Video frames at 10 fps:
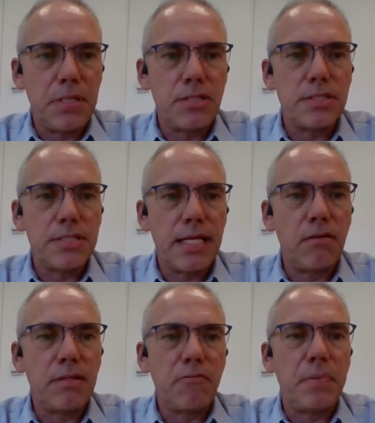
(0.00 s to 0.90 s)
Patients
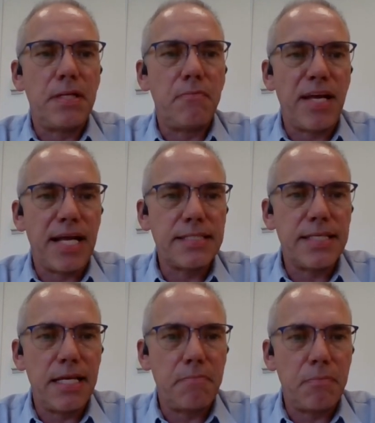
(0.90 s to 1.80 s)
cannot have been
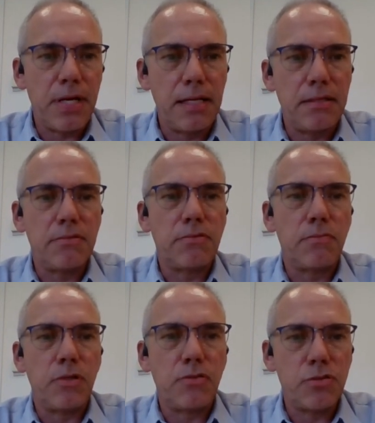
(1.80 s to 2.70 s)
vaccinated prior
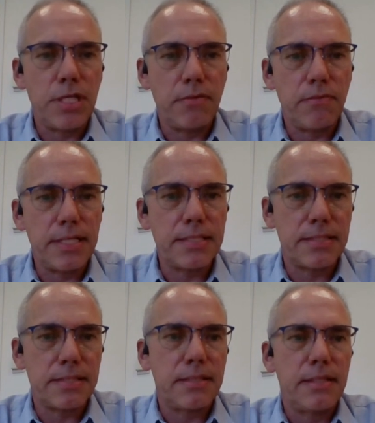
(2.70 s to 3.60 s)
with
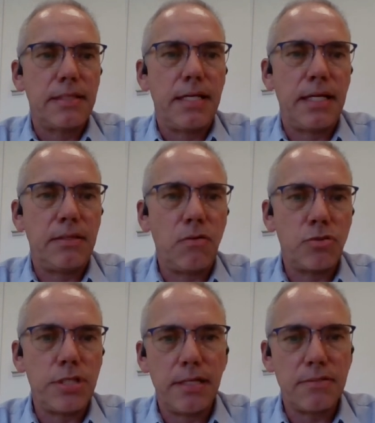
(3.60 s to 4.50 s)
Shingrix and
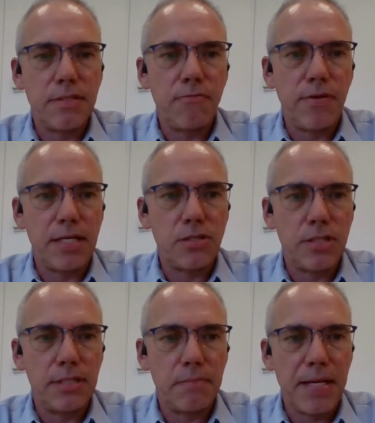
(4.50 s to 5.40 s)
no shingles
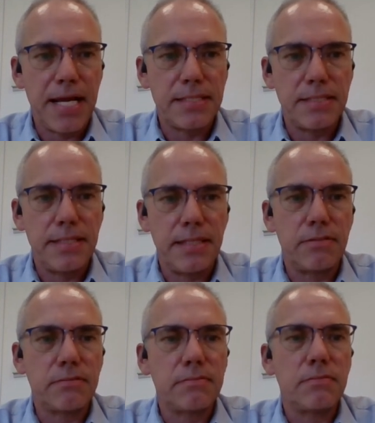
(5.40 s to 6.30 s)
infection in the past
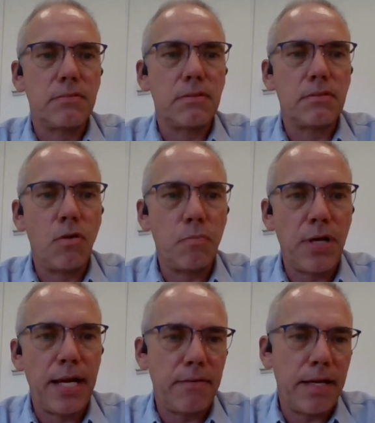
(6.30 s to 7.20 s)
year. No
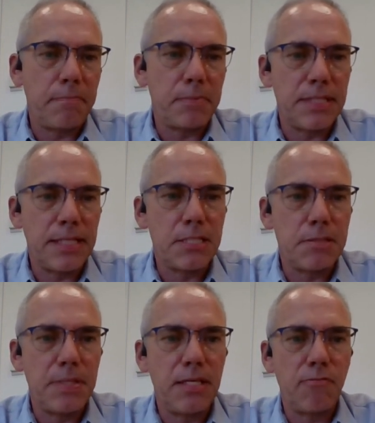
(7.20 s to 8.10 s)
prior
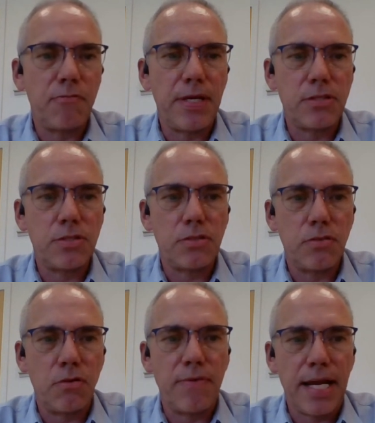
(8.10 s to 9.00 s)
hepatitis B
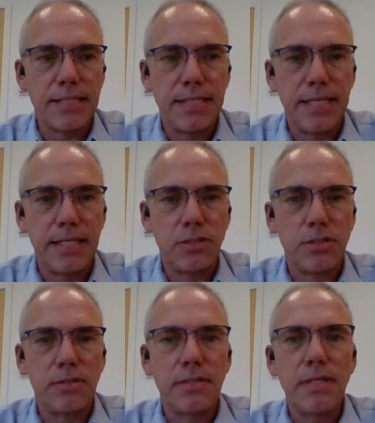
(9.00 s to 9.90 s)
infection or
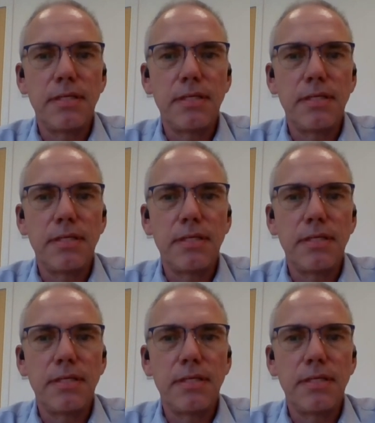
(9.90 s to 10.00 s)
vaccination.